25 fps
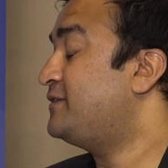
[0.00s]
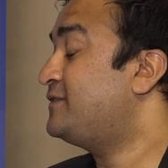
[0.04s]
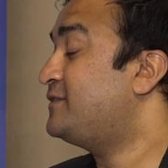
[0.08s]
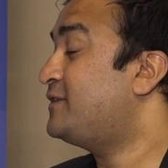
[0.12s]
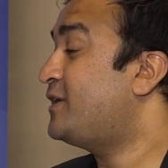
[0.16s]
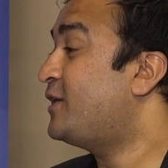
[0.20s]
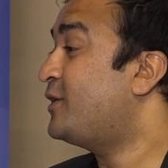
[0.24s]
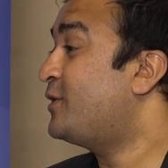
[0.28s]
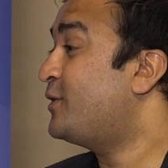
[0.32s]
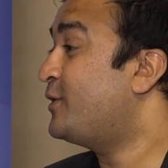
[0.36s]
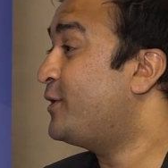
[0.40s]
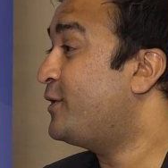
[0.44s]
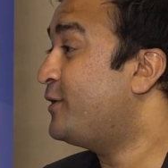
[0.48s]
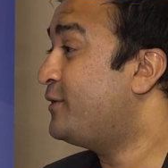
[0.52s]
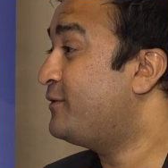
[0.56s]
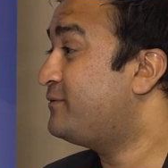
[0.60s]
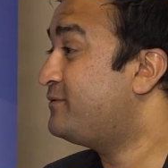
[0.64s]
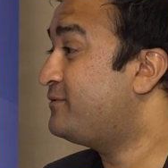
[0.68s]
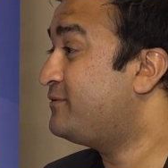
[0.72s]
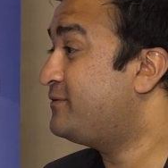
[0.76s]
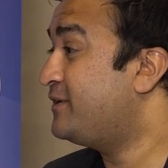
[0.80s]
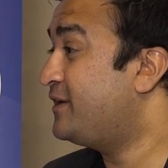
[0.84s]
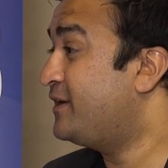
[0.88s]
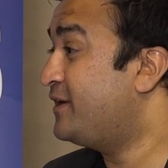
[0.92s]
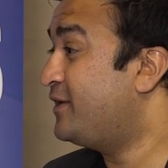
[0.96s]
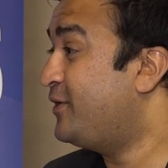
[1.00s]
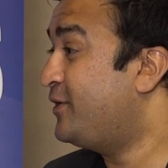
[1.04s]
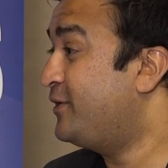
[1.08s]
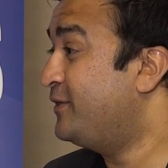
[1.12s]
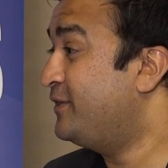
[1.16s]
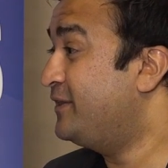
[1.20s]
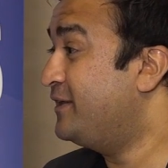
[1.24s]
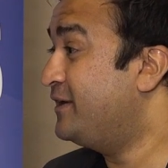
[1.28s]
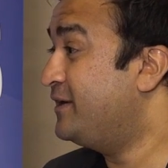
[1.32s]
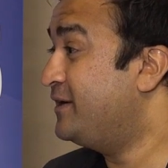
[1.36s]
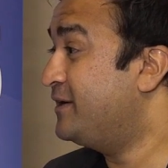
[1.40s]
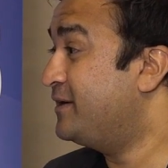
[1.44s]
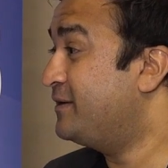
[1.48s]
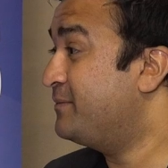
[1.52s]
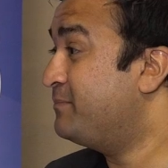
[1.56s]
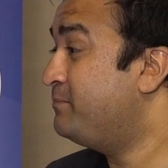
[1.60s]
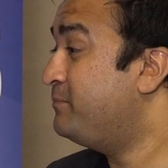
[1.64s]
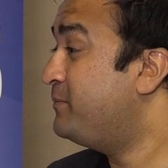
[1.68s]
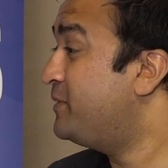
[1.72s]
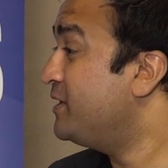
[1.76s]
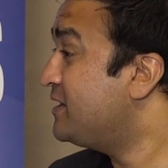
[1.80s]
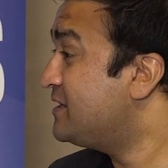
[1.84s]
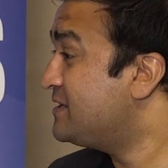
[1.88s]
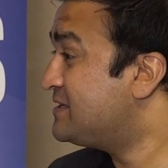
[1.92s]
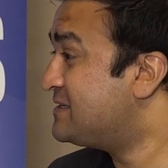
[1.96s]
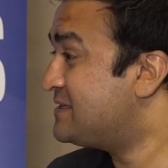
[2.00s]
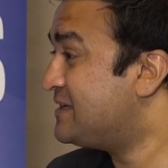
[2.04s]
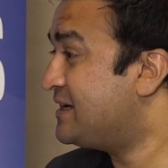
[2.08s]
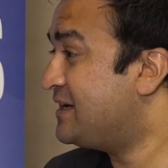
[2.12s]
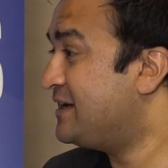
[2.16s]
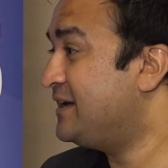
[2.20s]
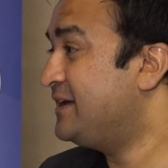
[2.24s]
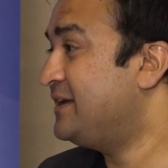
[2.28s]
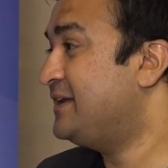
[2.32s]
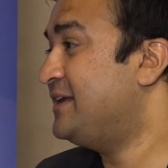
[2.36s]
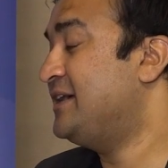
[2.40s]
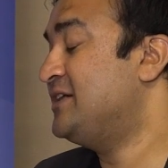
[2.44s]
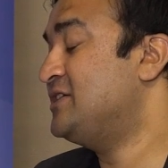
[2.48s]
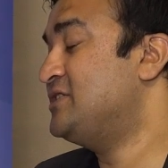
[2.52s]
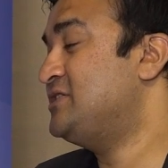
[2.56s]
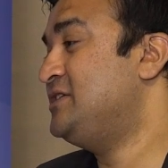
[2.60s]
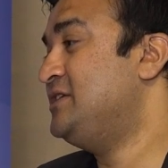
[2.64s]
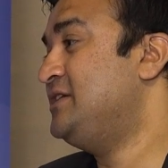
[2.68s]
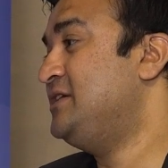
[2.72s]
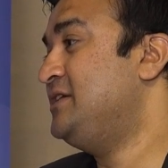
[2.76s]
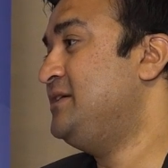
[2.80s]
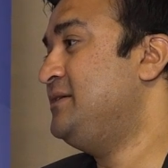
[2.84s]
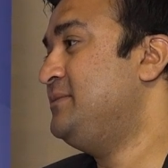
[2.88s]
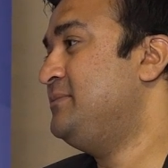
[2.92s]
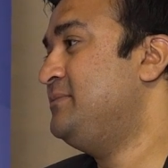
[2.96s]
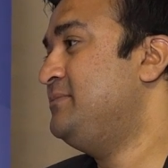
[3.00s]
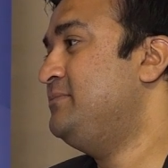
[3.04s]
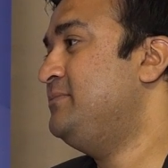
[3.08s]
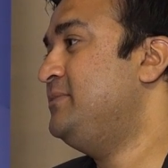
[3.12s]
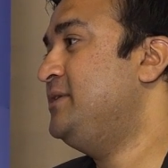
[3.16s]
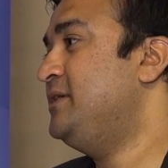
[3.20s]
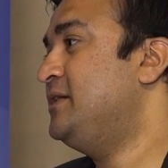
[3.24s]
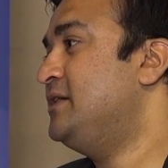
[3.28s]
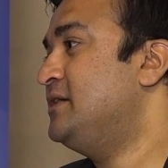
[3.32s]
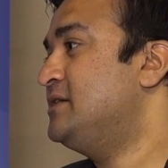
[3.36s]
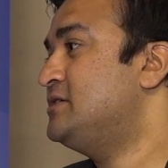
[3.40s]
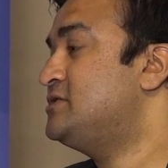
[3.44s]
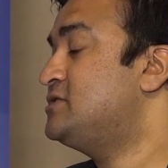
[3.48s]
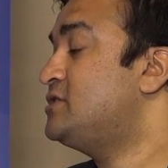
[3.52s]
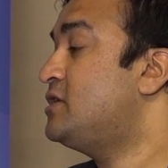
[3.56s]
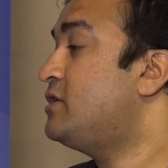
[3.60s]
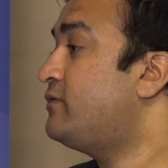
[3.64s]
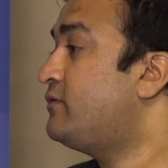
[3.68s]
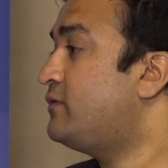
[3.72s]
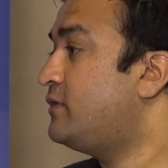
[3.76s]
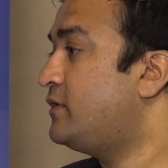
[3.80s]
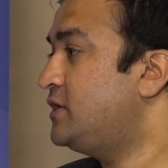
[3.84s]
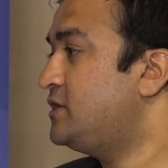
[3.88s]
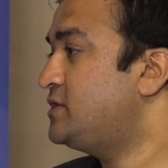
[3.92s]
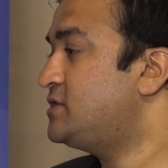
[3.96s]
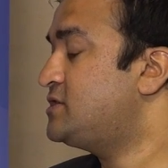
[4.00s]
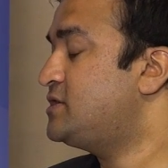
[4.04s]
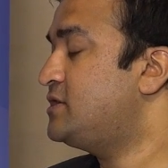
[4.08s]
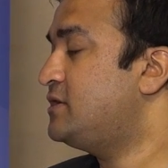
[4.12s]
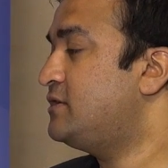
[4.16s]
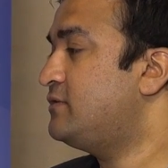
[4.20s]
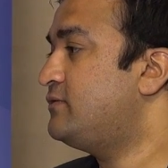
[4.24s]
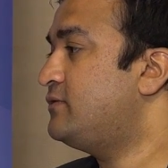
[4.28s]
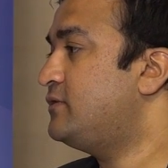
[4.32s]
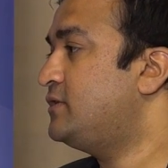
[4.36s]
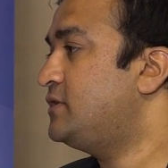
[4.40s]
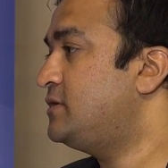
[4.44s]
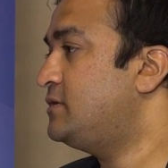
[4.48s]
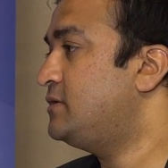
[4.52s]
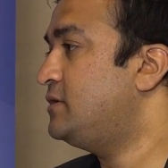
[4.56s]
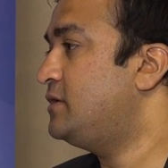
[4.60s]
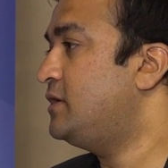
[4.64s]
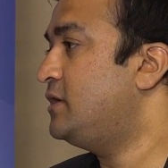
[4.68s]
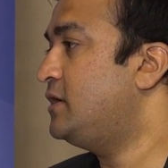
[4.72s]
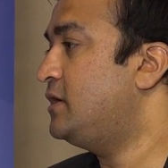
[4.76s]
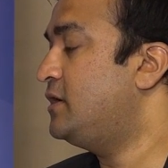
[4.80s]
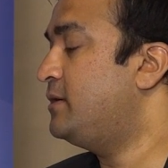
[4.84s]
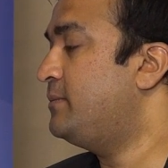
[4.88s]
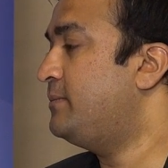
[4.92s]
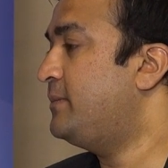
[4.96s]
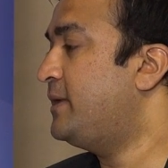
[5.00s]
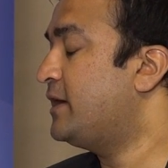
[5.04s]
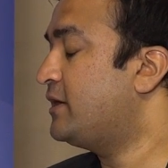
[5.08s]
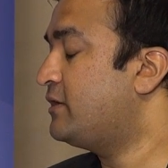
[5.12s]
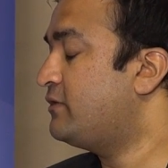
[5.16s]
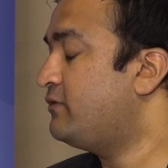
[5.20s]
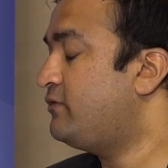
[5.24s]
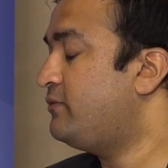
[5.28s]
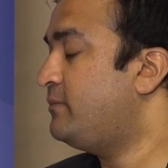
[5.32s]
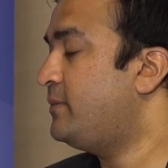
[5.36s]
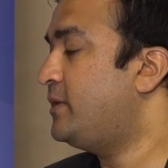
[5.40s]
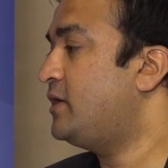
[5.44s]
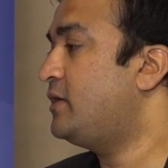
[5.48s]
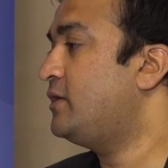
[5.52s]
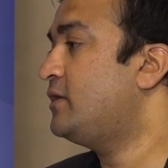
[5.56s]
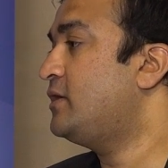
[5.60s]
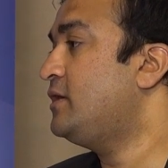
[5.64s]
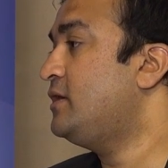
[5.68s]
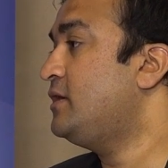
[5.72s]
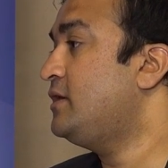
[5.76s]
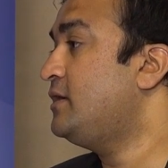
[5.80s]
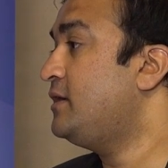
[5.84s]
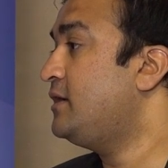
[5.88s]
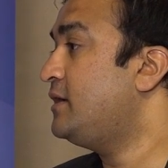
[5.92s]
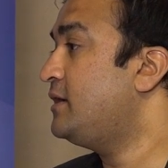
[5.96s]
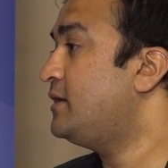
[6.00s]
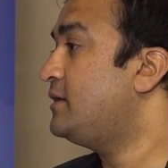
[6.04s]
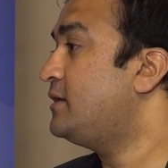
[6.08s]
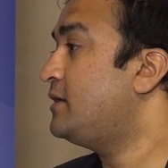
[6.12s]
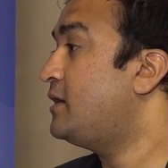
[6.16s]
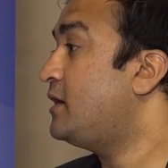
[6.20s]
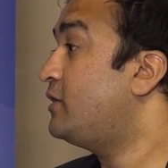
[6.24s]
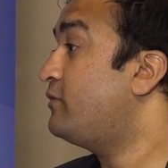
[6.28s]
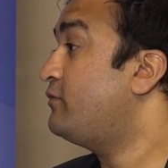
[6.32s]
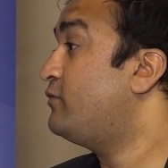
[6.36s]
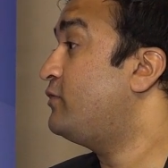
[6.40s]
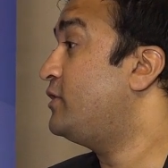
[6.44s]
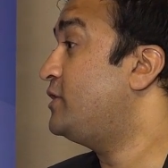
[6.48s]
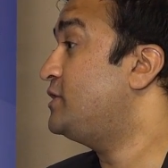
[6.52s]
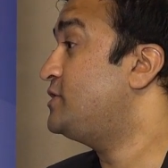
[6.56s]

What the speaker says: started off on the build side, actually being a software engineer for Bank of America and hardware